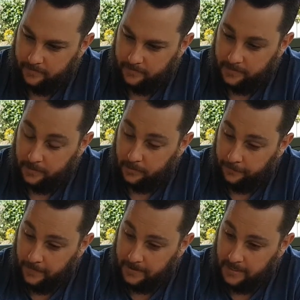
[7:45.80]
Still
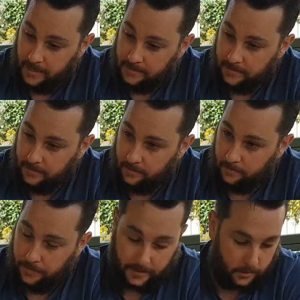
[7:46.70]
not fantastic,
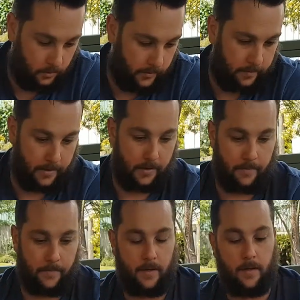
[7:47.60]
but that's already better.
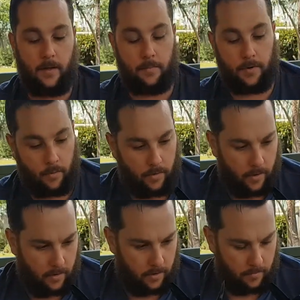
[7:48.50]
But I will go
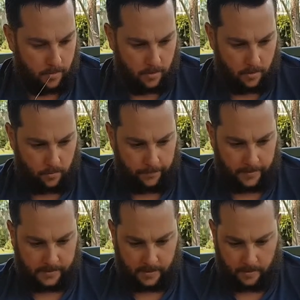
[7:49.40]
home and I will
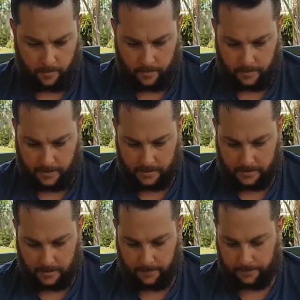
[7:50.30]
fix it up on the
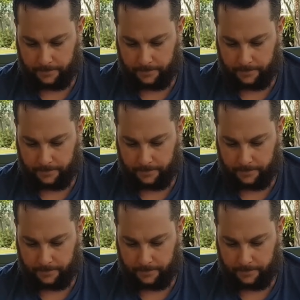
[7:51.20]
Lansky.